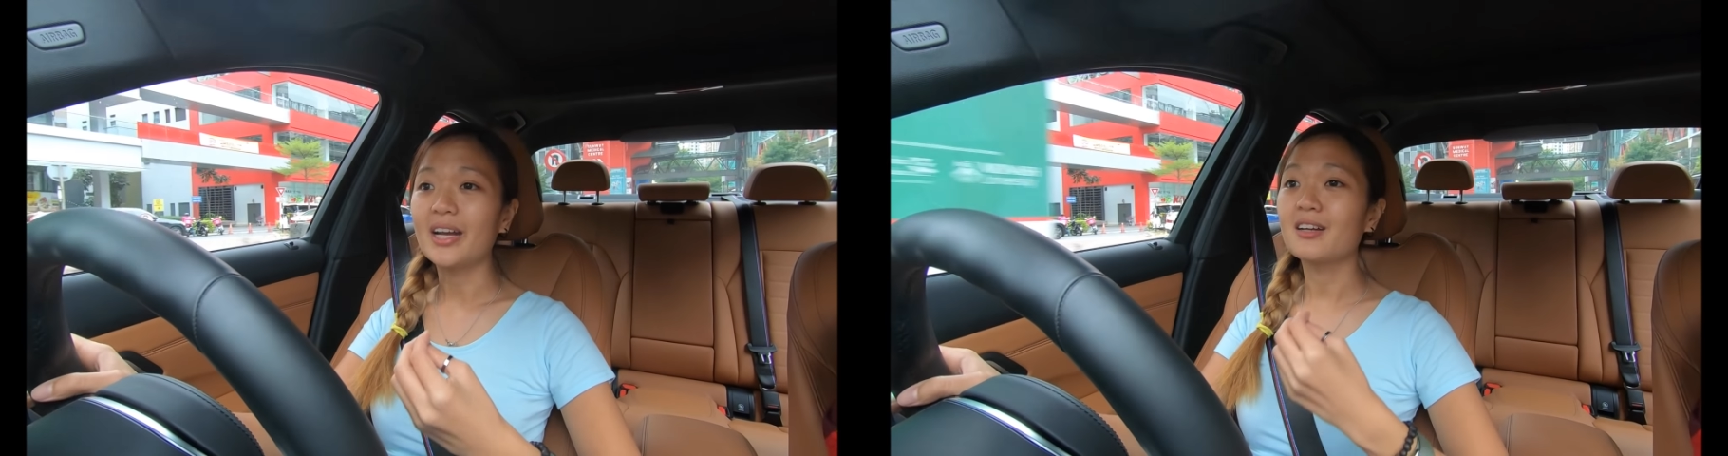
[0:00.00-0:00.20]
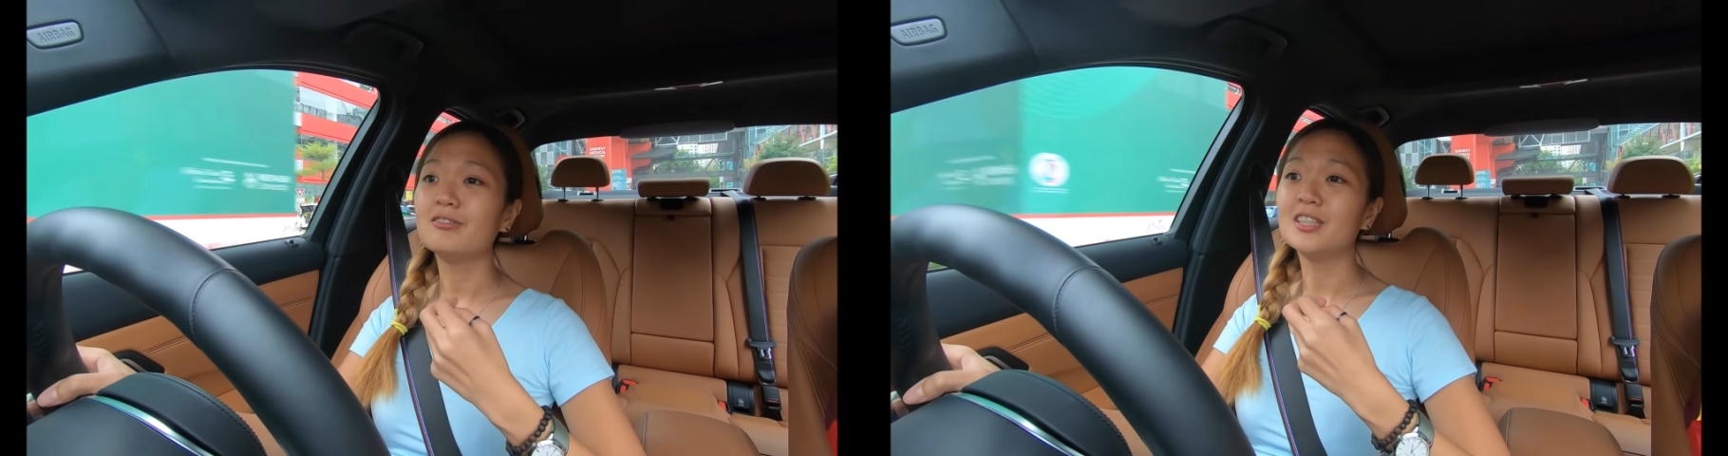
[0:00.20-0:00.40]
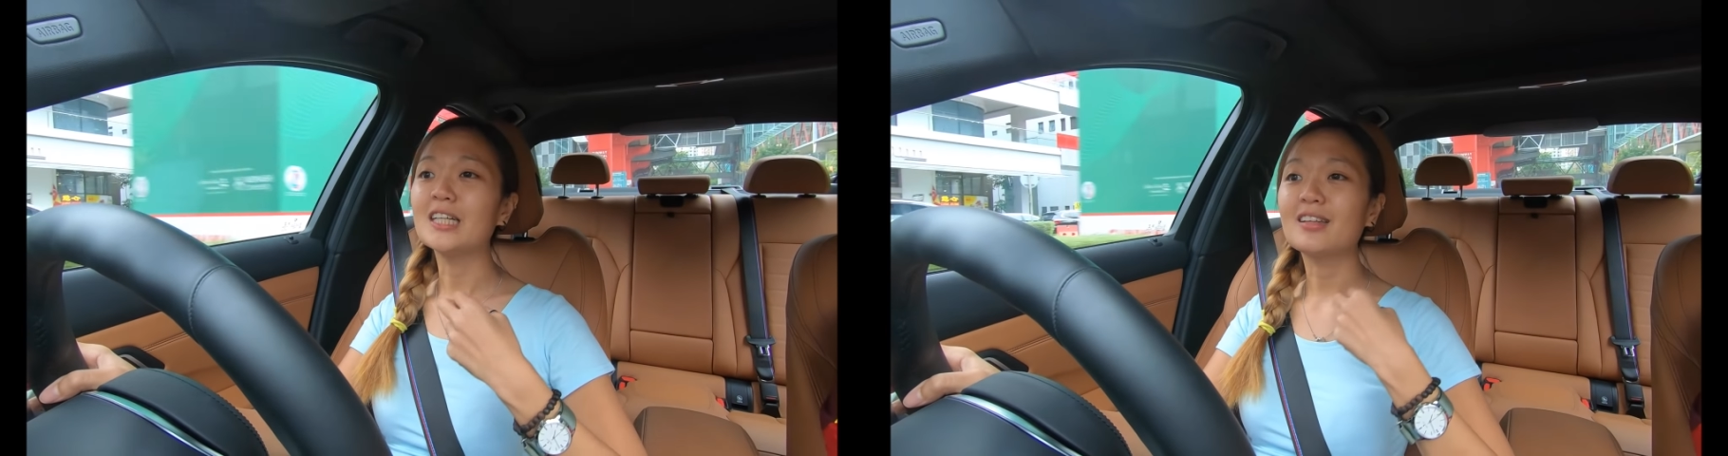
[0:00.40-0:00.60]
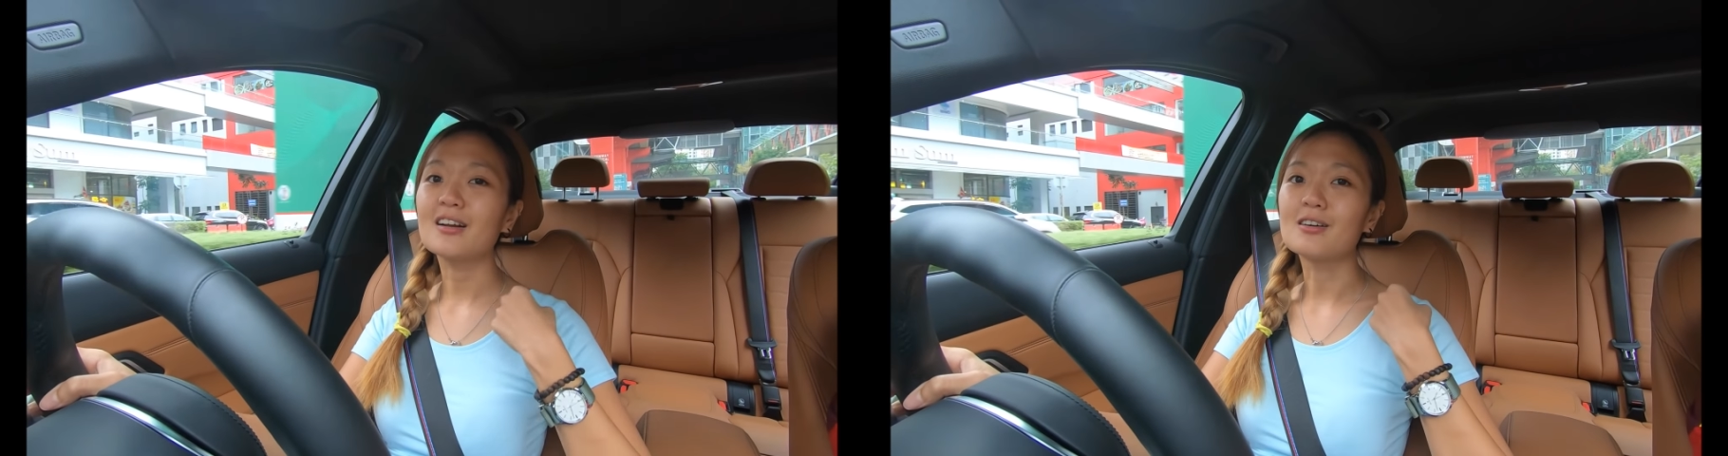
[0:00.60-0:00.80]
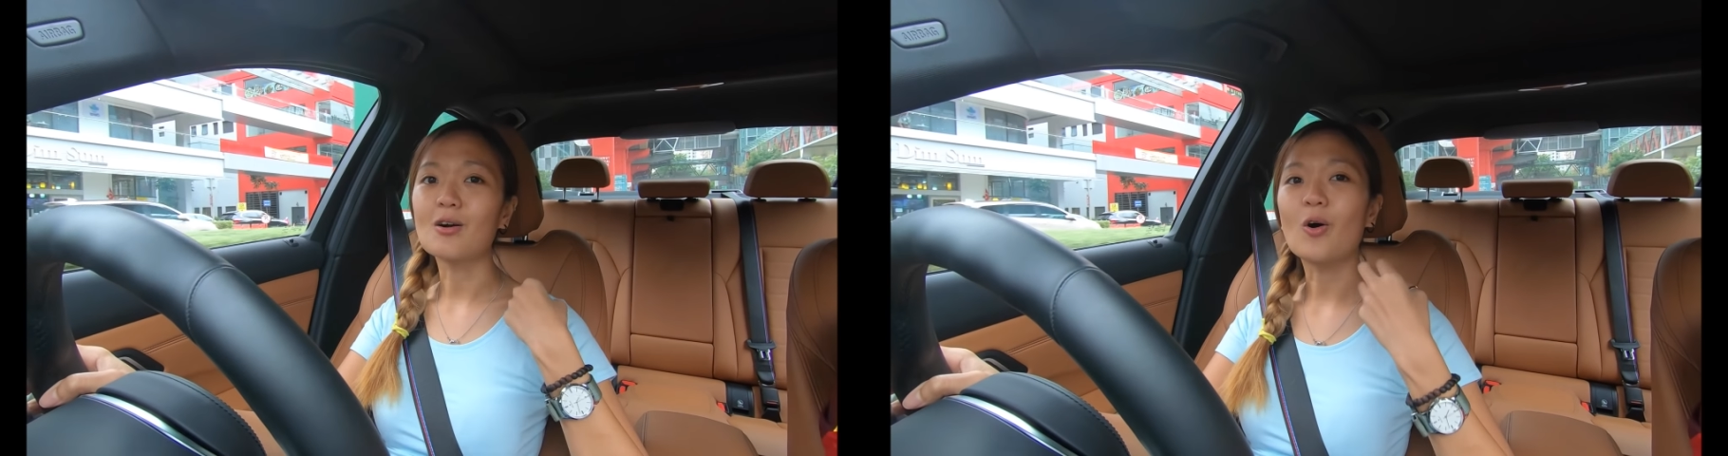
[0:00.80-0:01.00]
I can really take
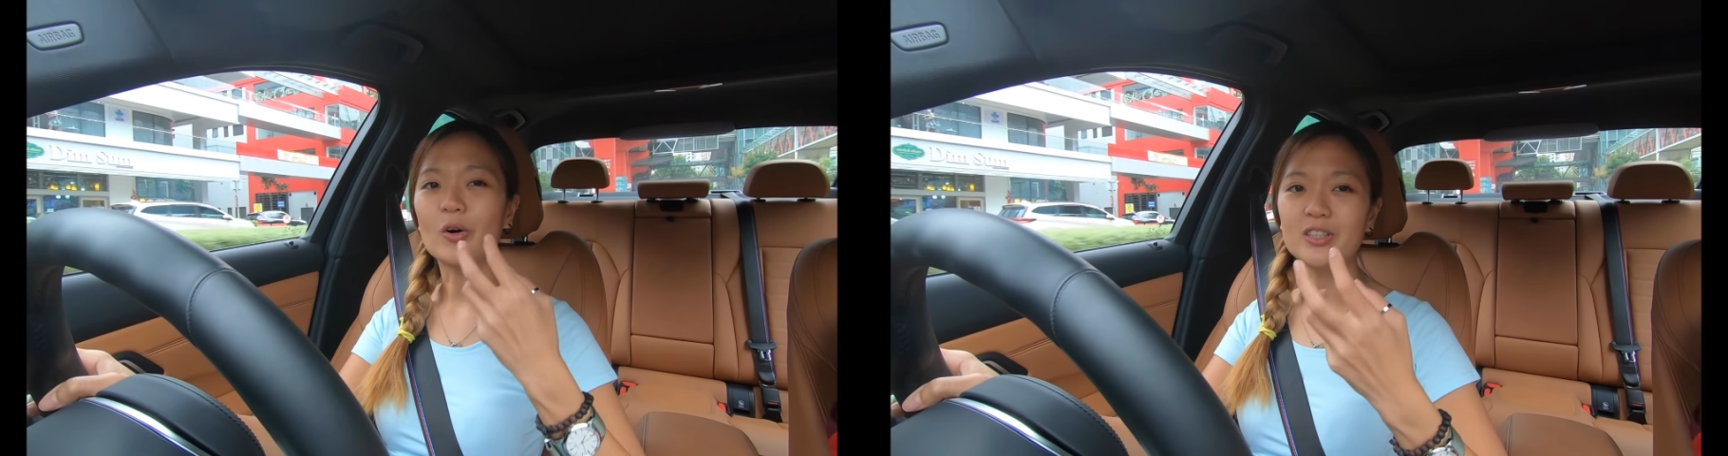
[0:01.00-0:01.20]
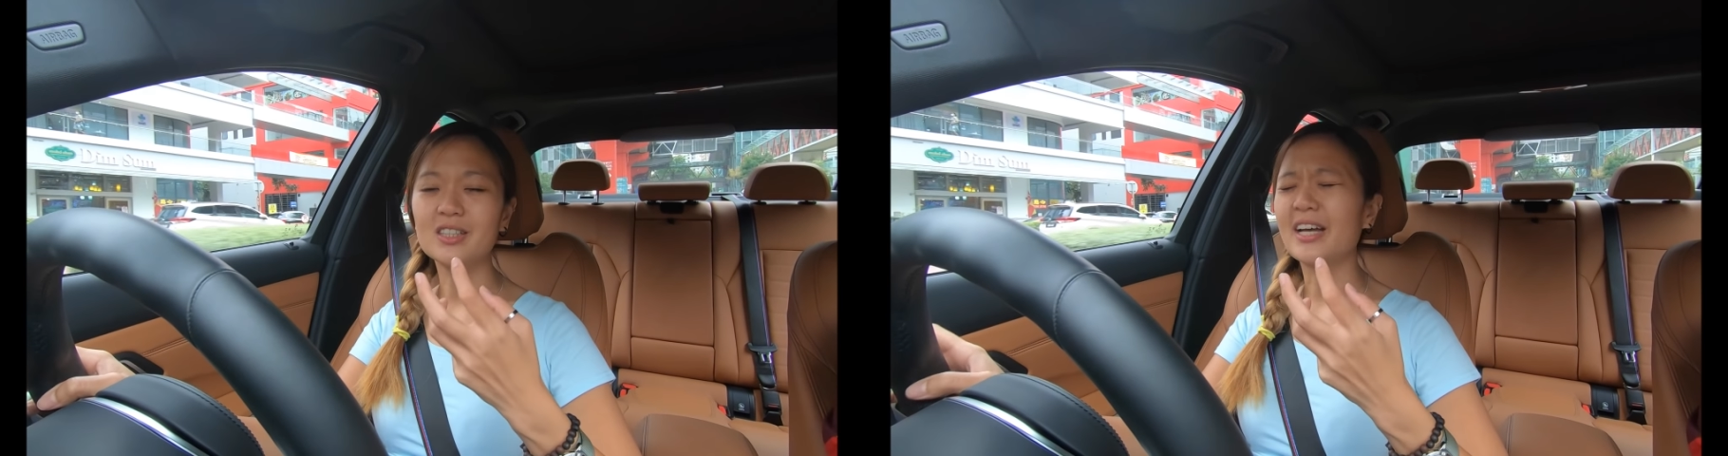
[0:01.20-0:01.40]
a corner.